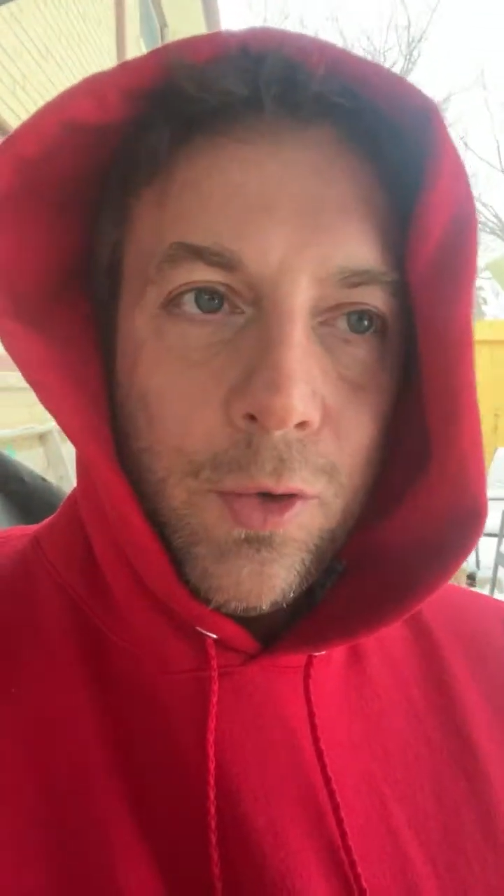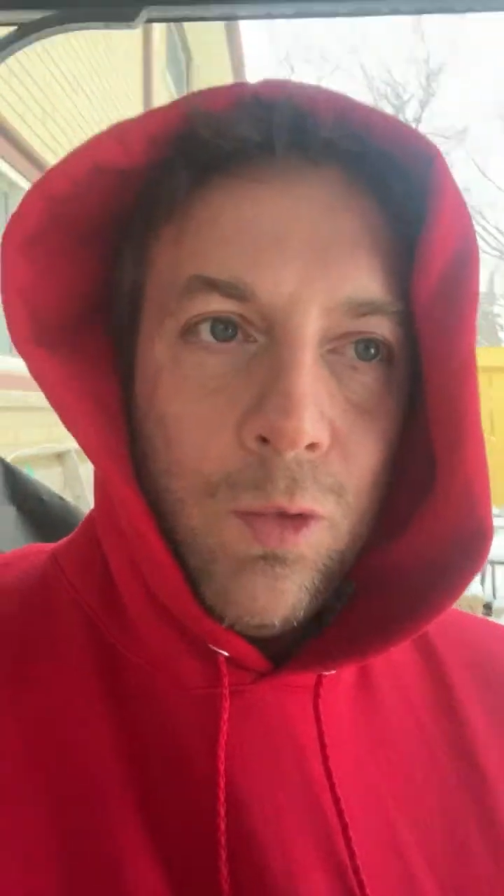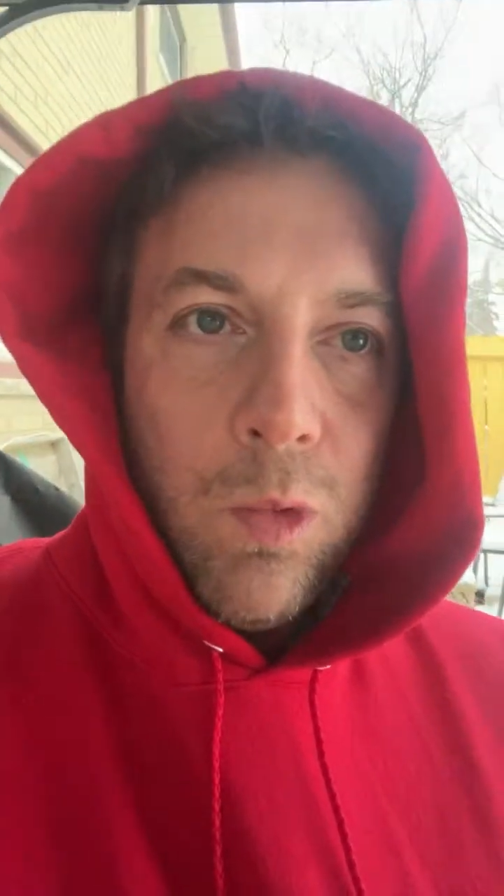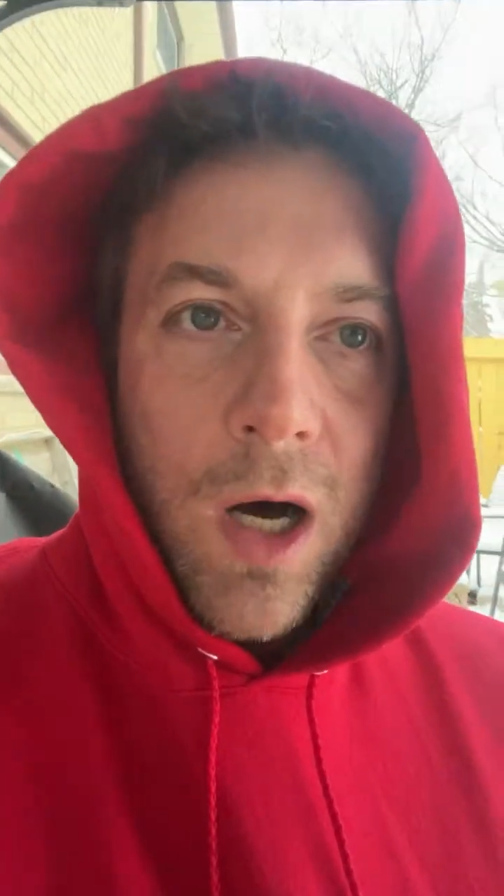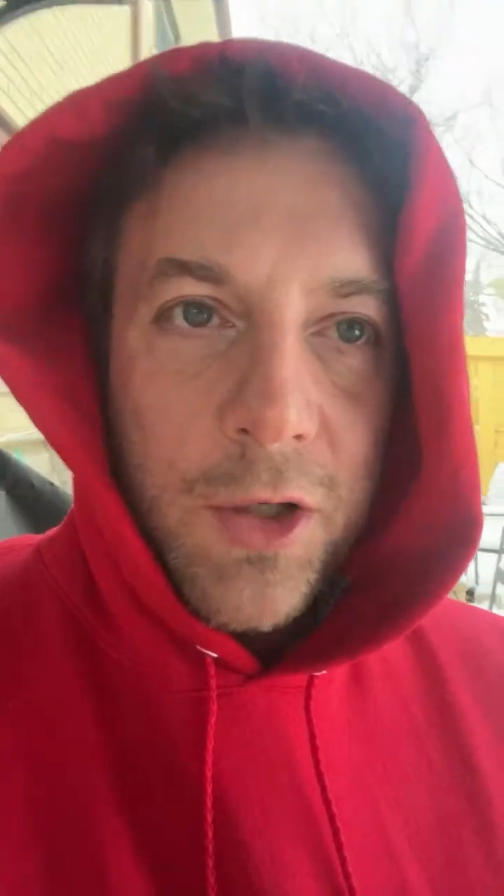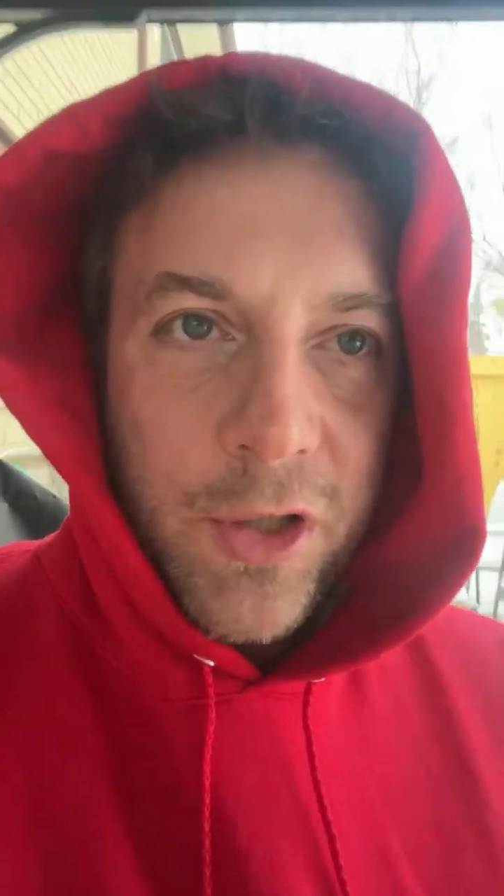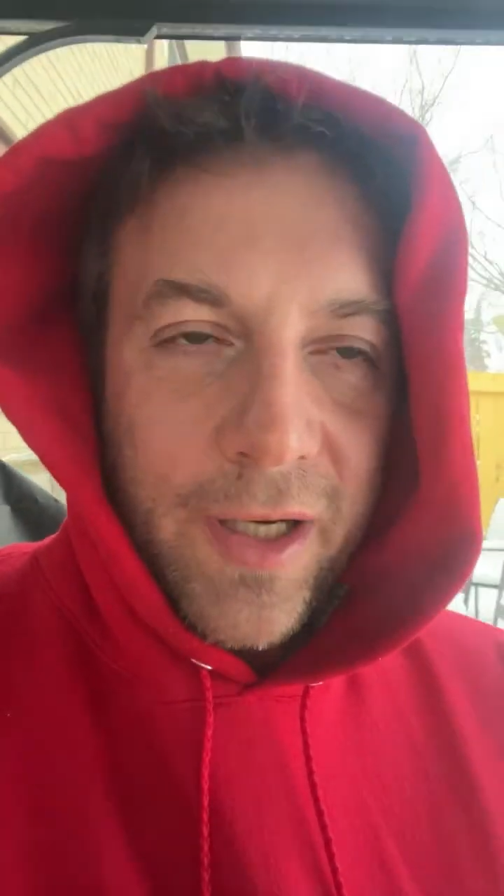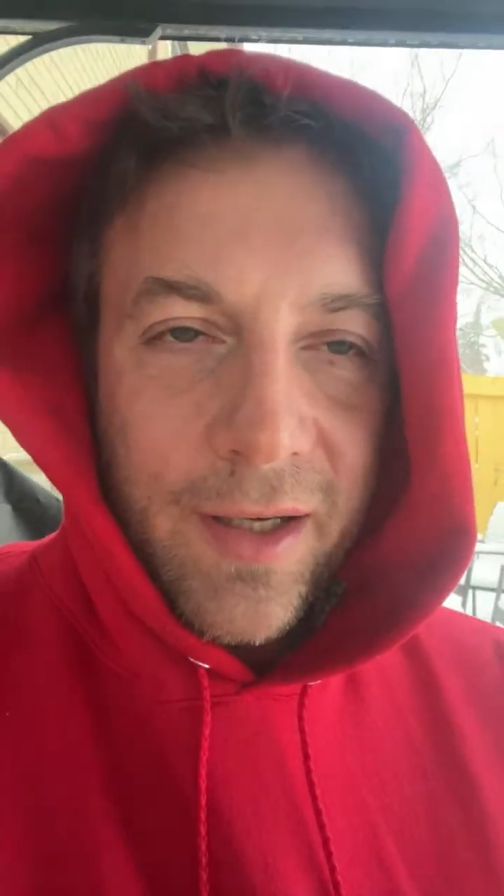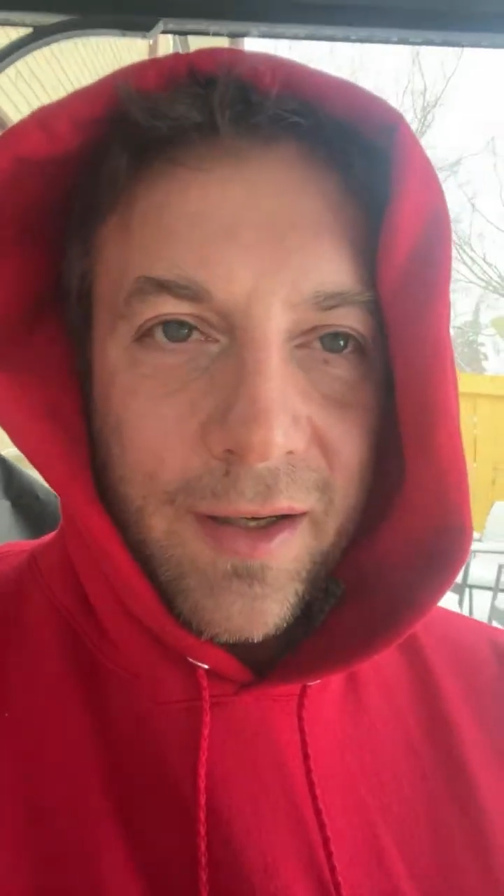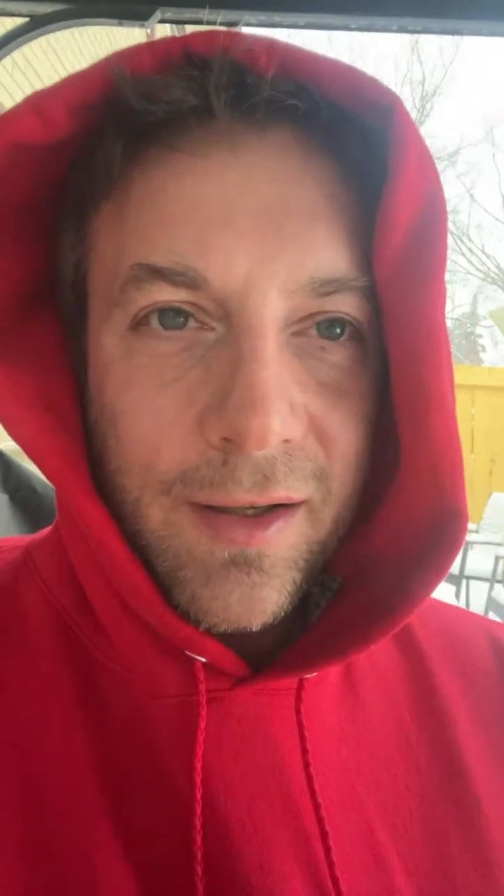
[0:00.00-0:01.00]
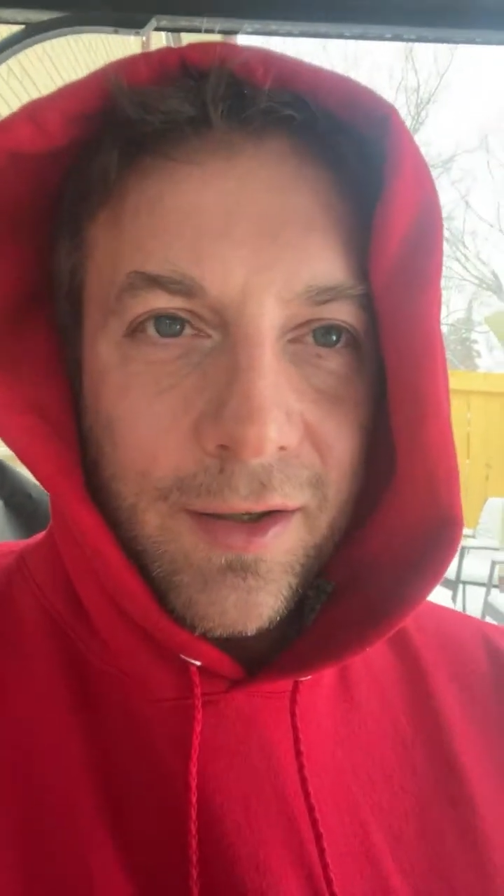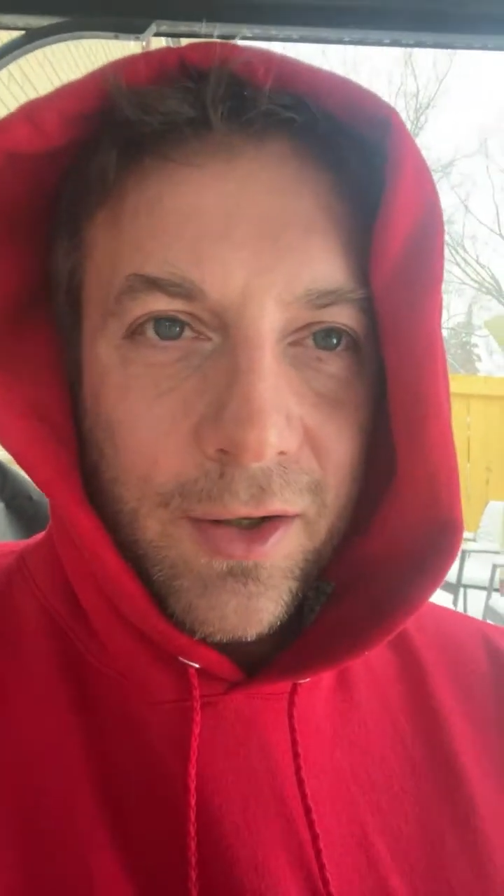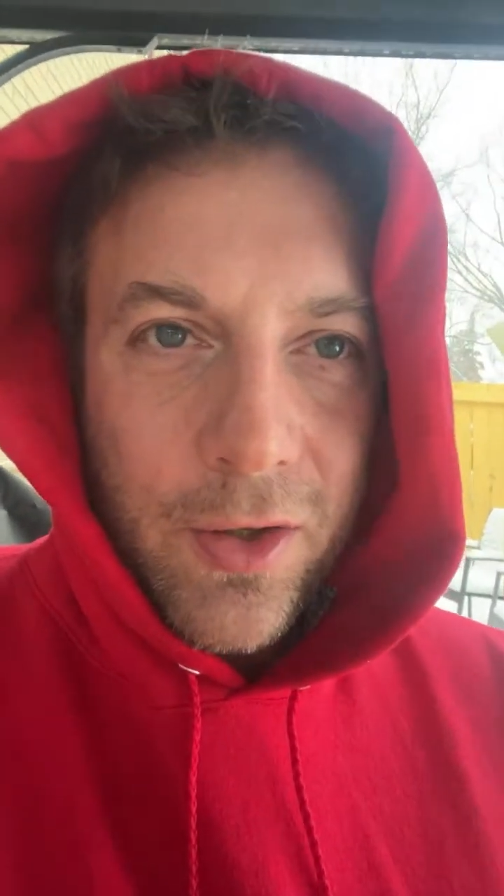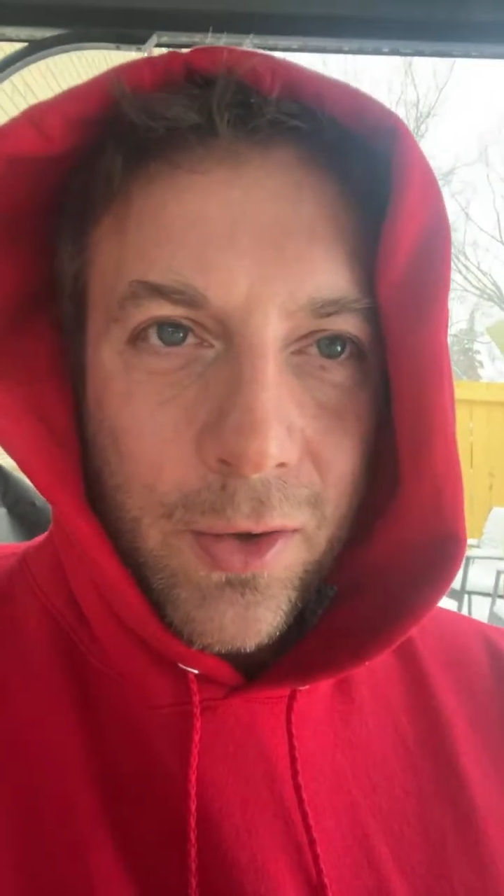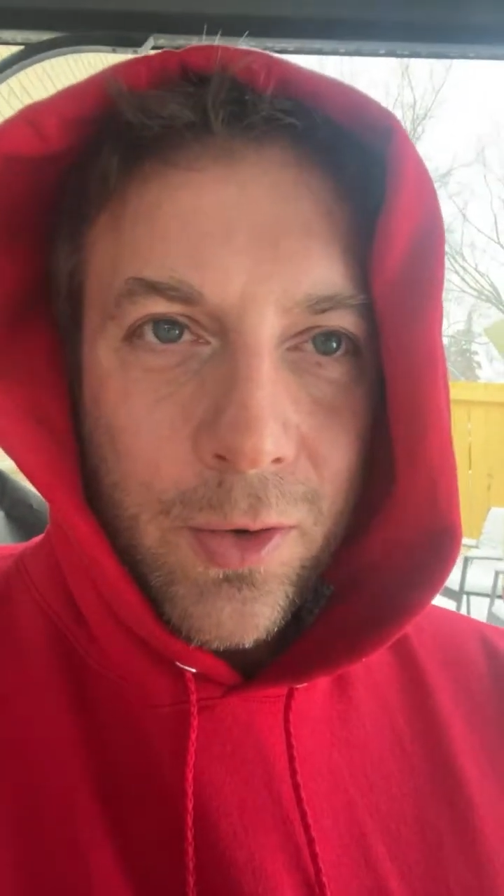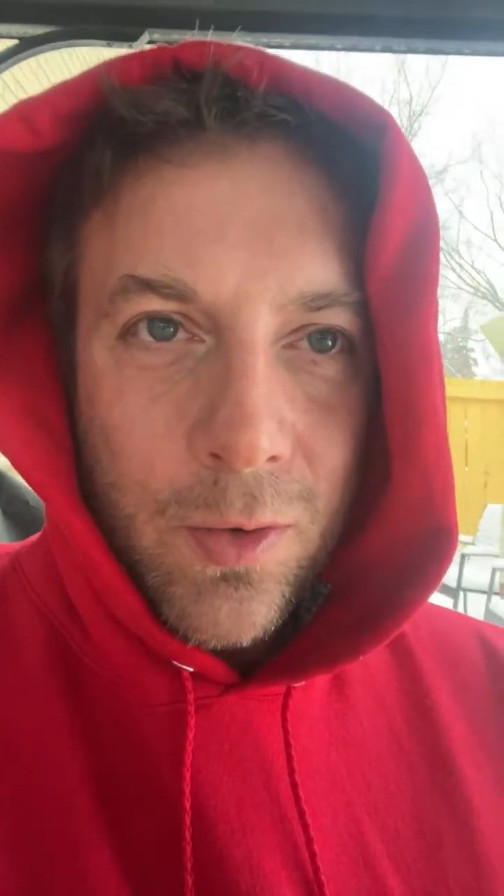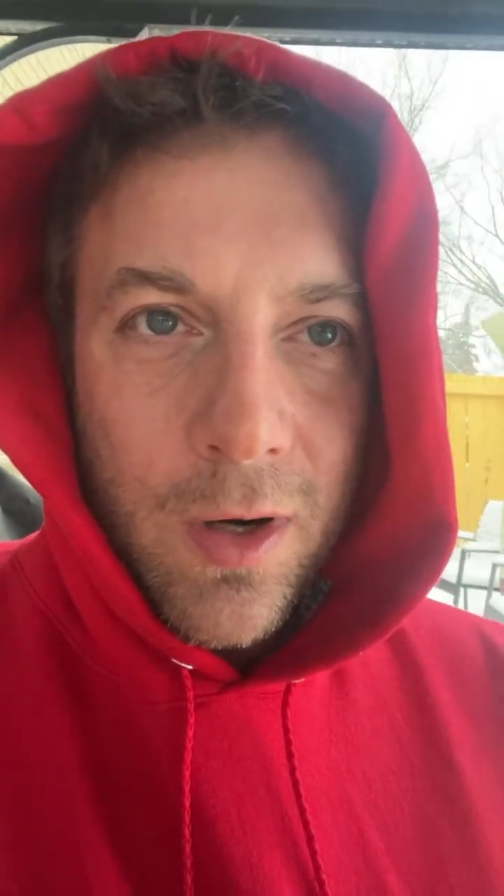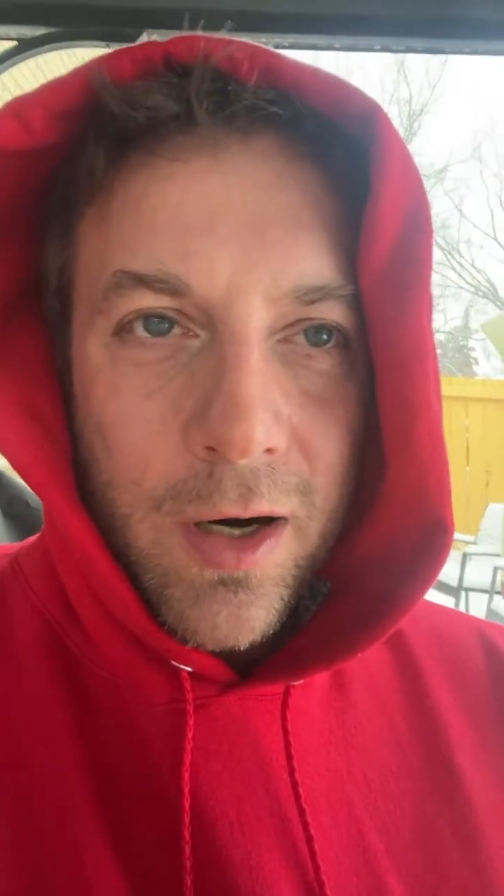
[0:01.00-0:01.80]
watching who are